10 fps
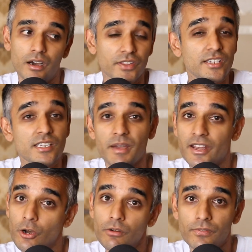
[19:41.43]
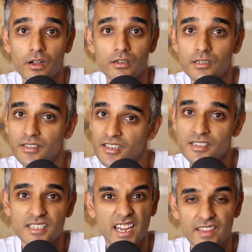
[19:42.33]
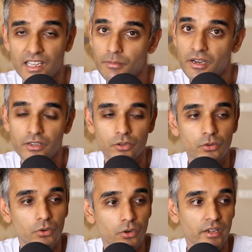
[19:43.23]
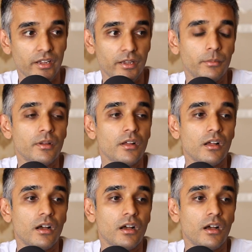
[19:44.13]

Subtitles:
this is by no fault. It doesn't say anything about you or him.